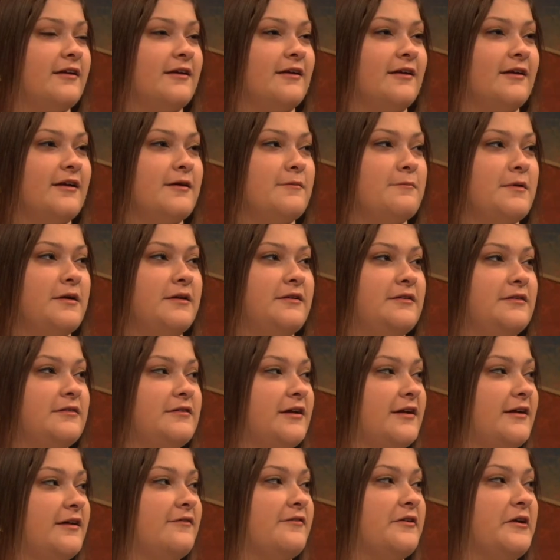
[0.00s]
it makes you
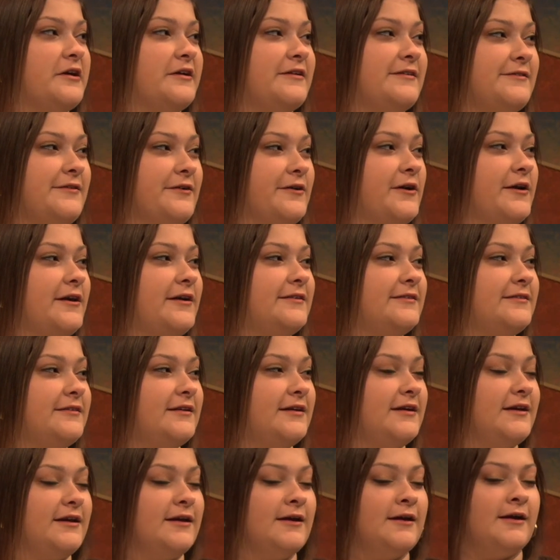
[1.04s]
take it very
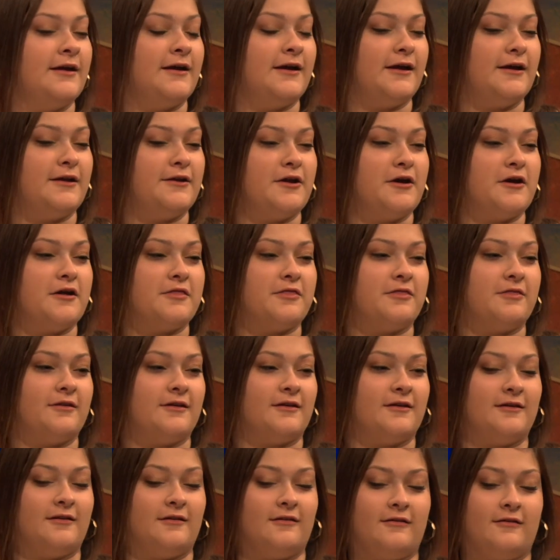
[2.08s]
seriously, and not
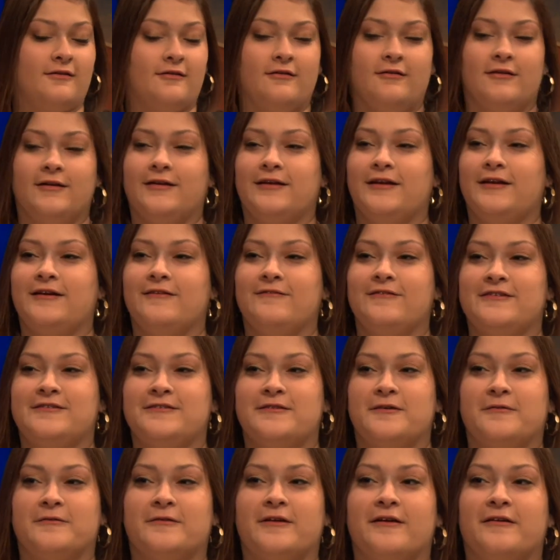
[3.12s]
that like any of us
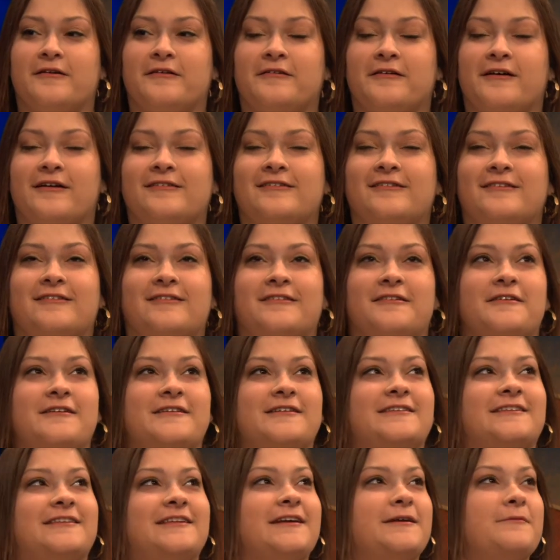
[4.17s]
don't take our classes
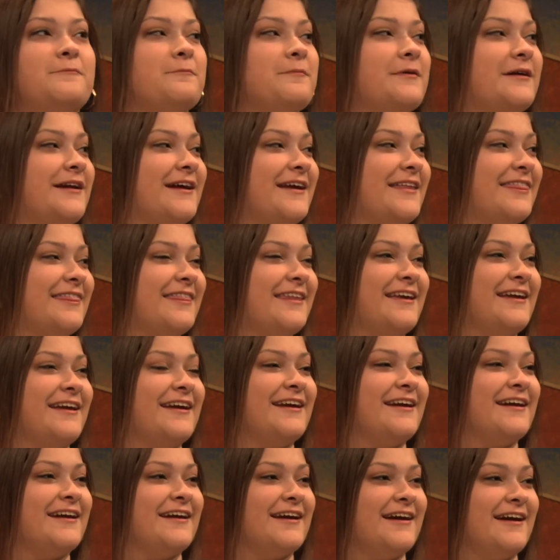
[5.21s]
seriously, but I
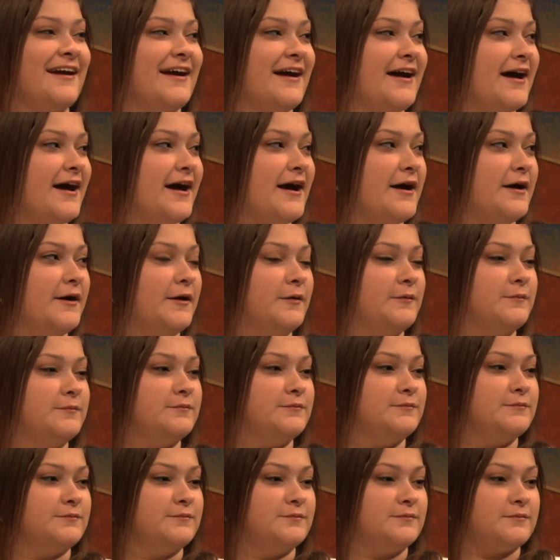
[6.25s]
think
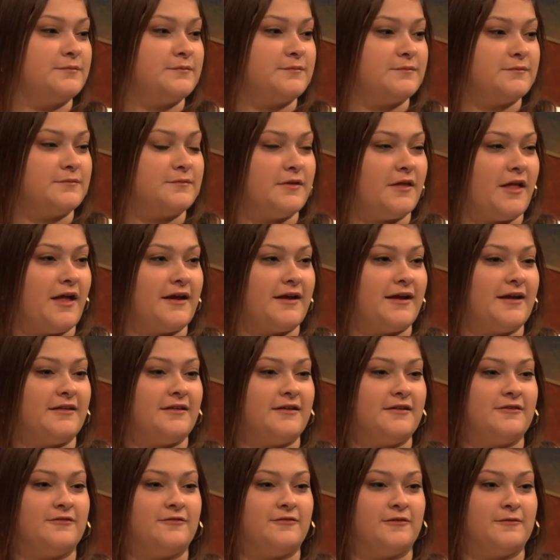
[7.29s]
like at
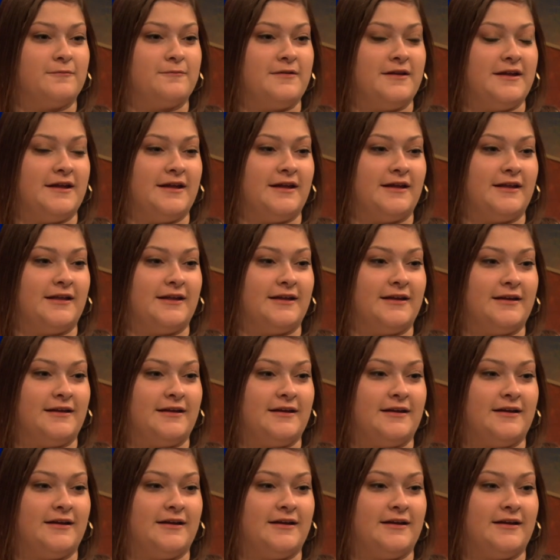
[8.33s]
least for me, like